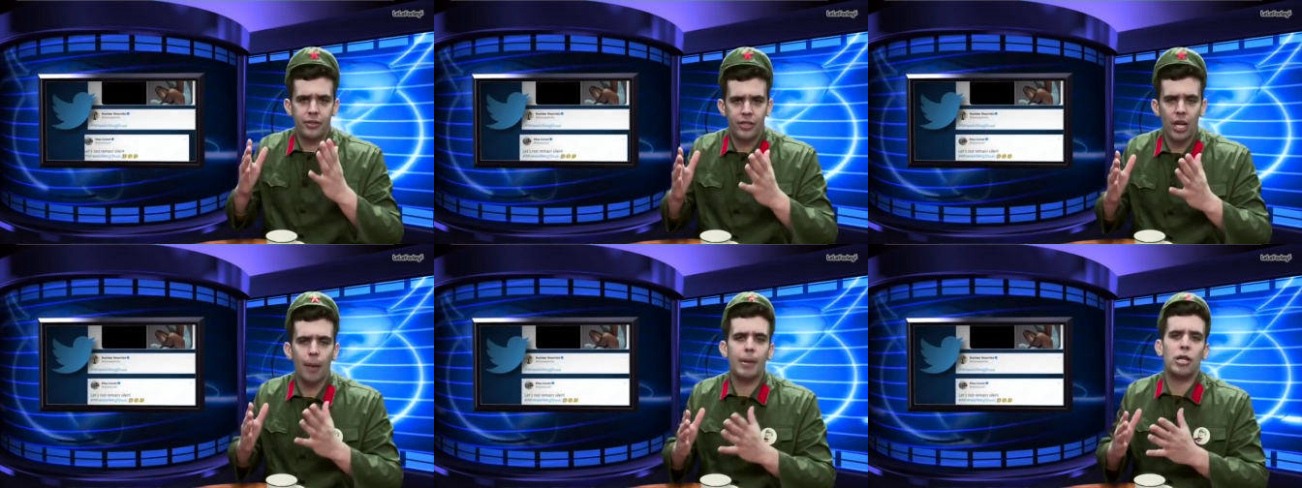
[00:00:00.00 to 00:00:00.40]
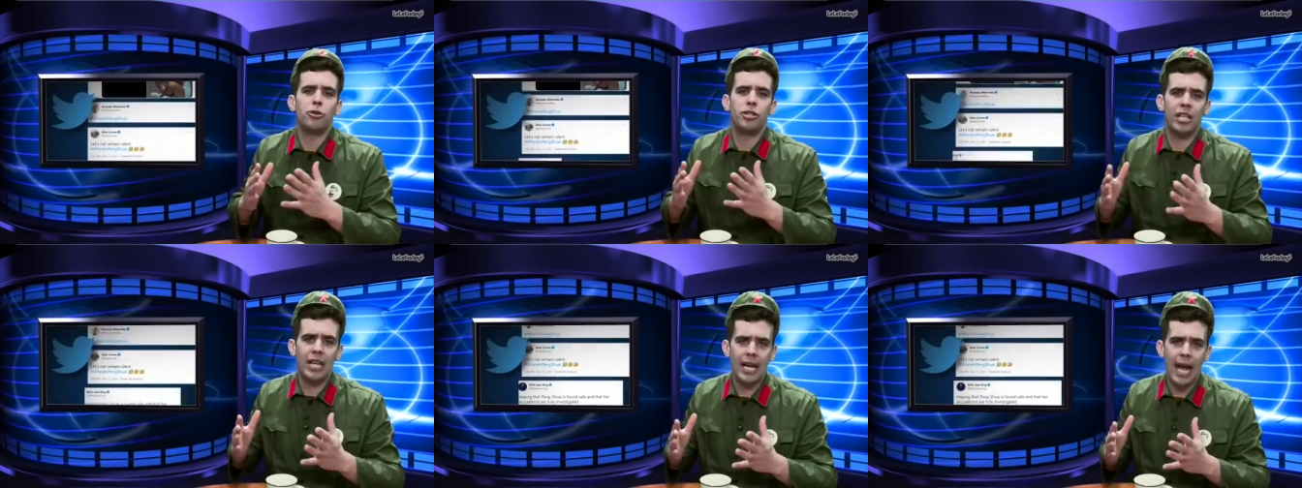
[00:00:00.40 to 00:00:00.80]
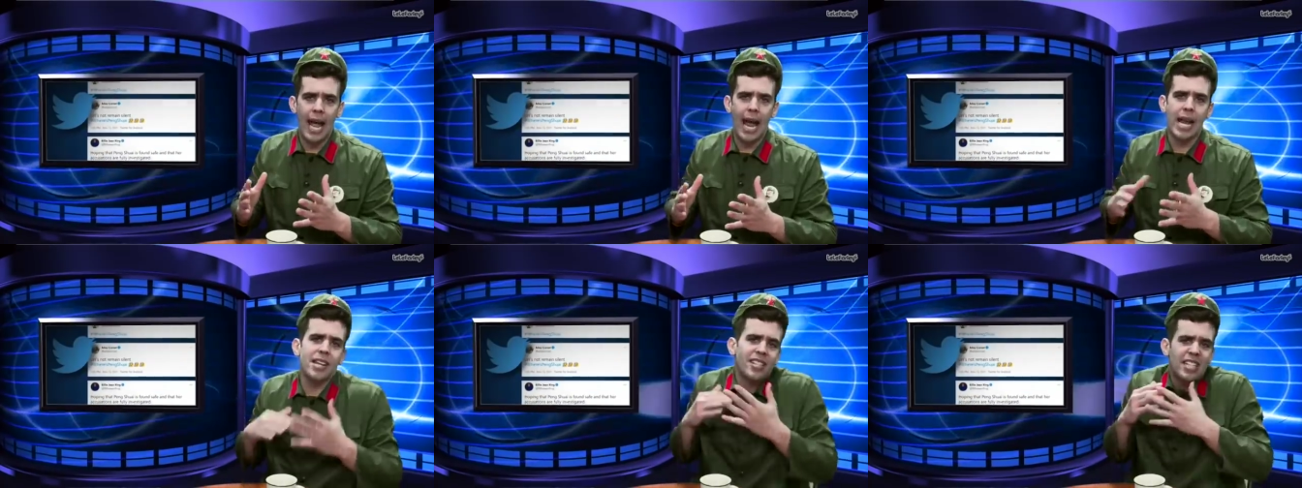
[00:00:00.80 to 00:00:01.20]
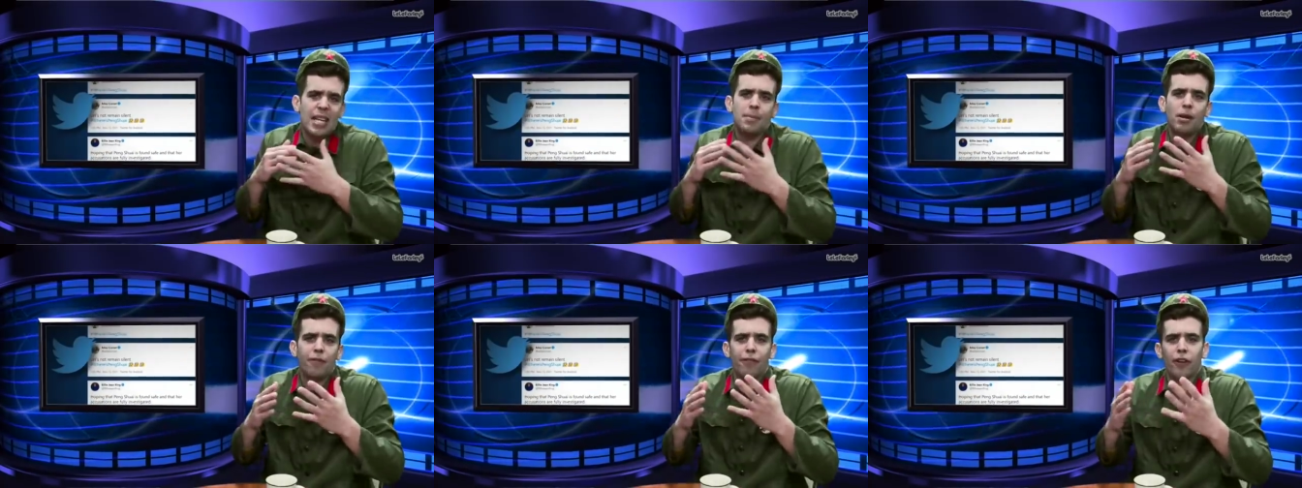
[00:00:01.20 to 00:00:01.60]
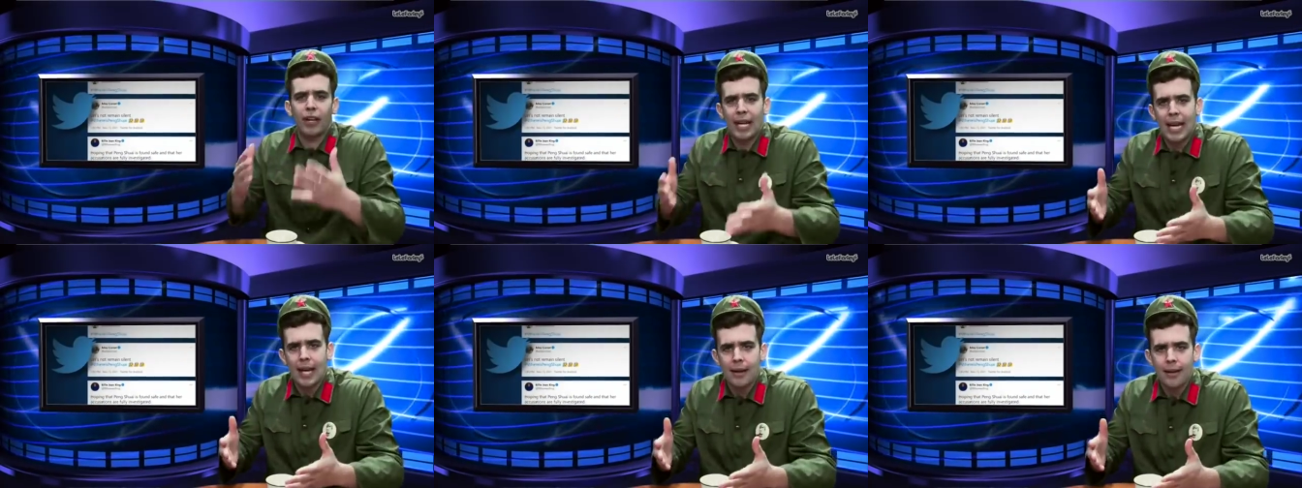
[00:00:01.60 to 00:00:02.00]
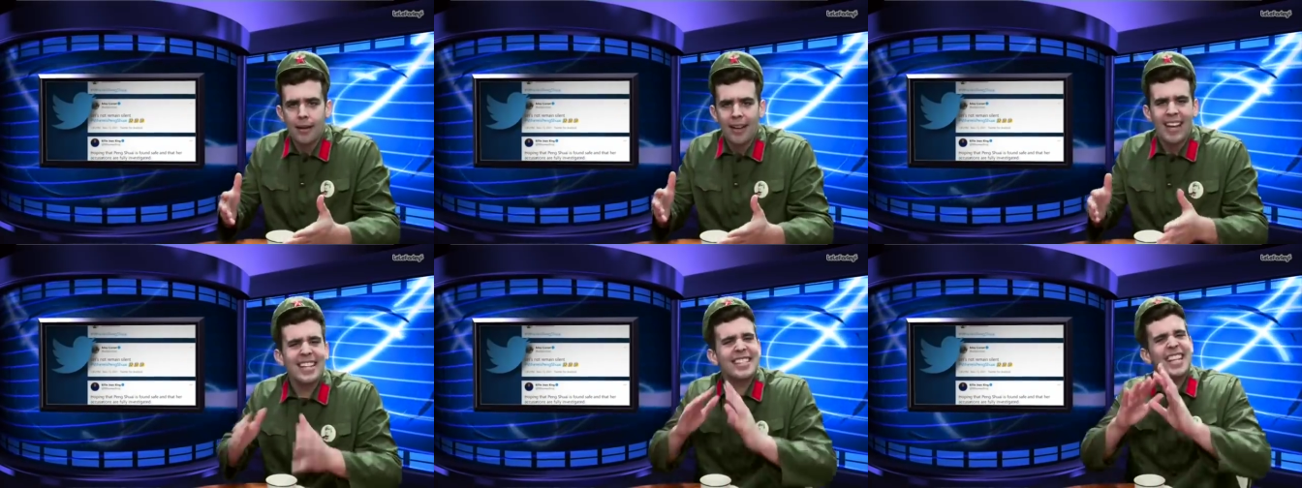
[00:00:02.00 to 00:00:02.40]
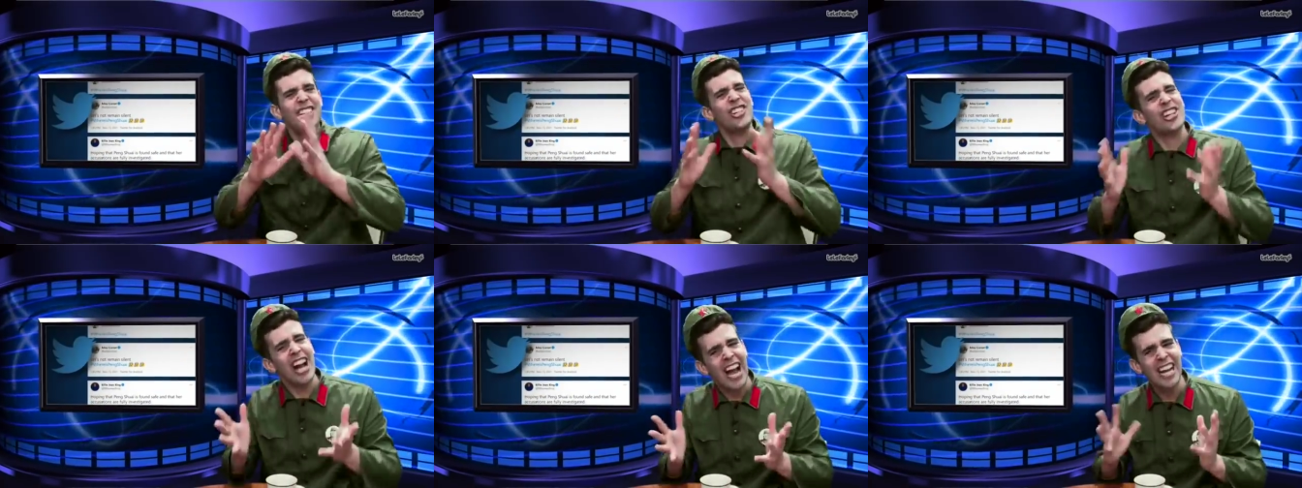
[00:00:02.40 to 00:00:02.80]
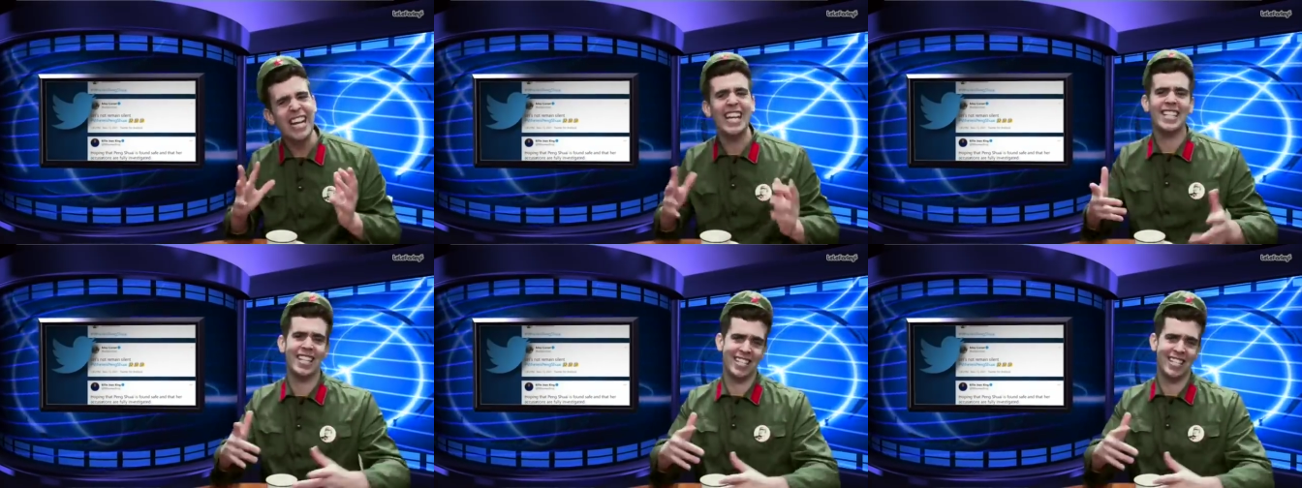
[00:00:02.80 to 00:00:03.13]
WTA seem to forget is that China is a